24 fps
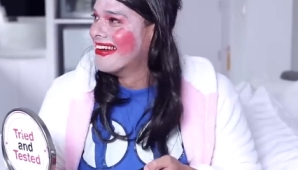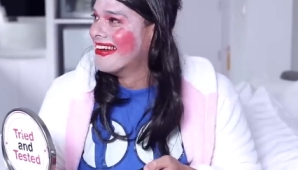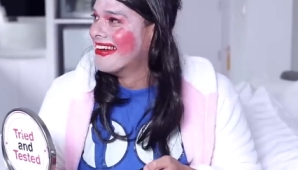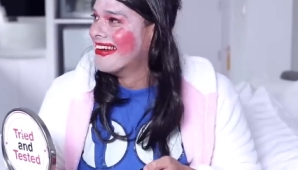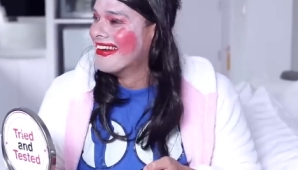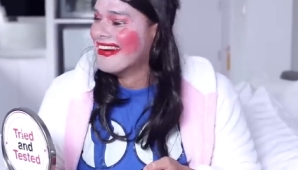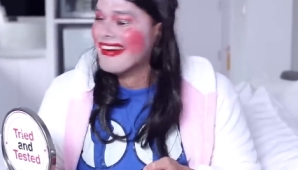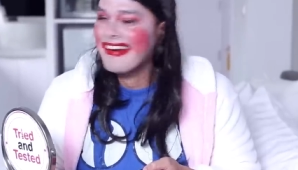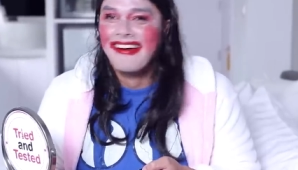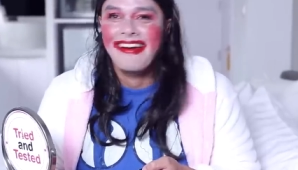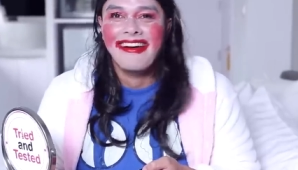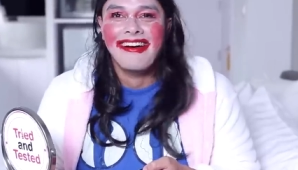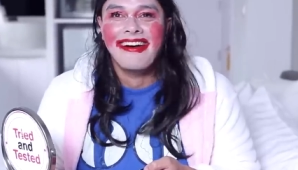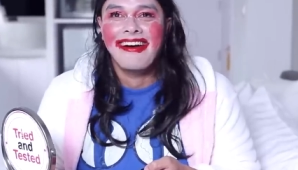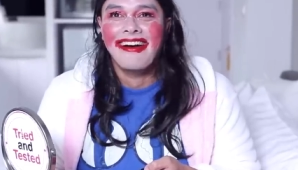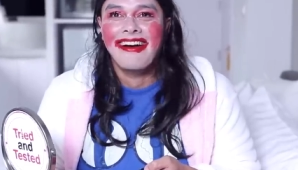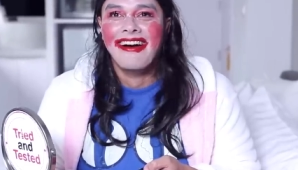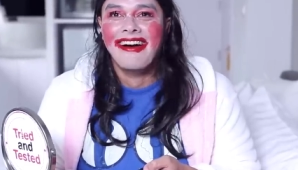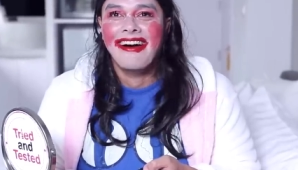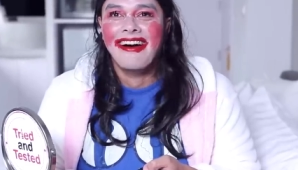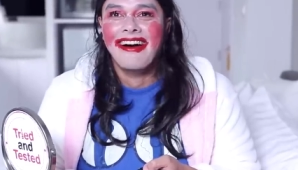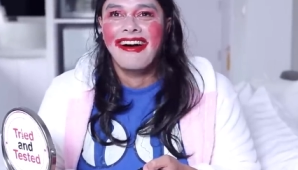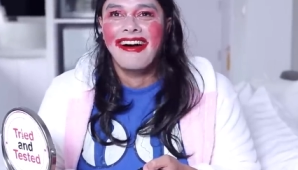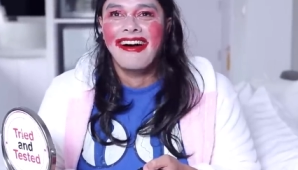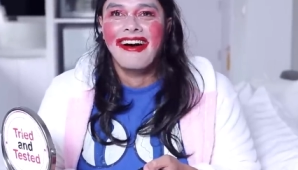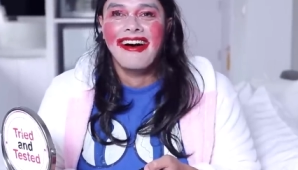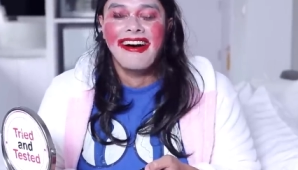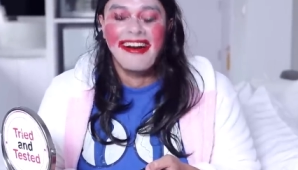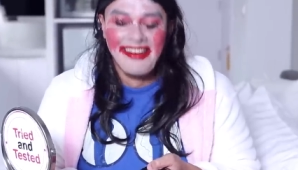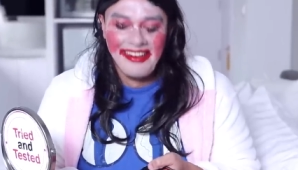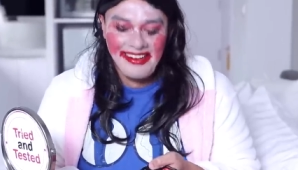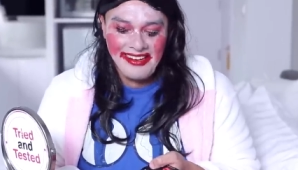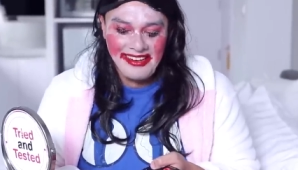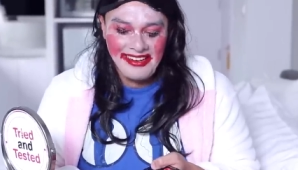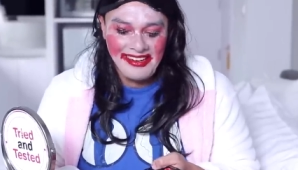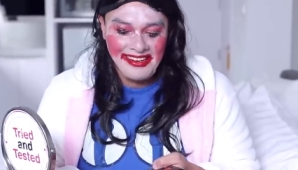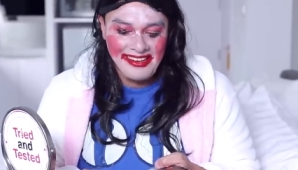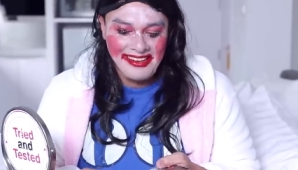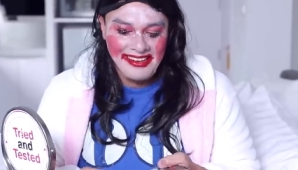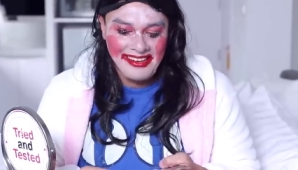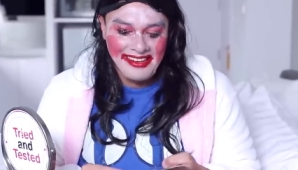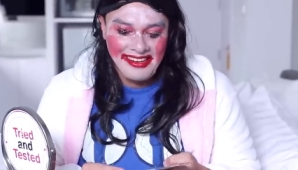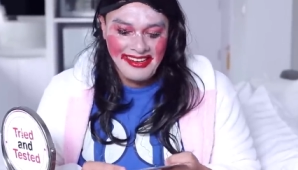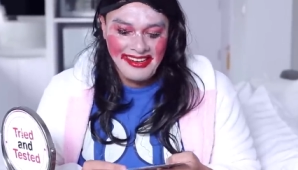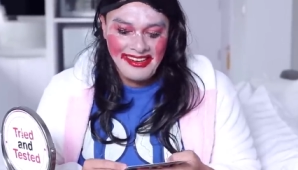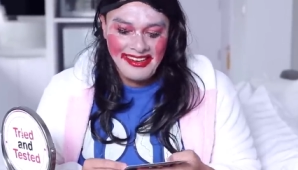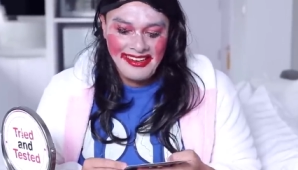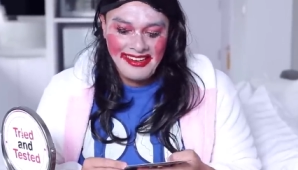see, it says temporary, so don't
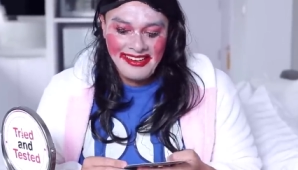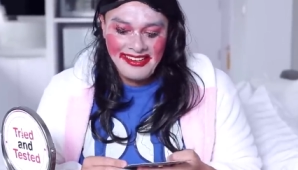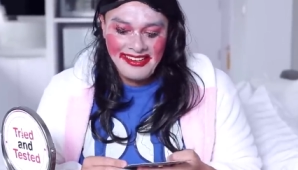worry.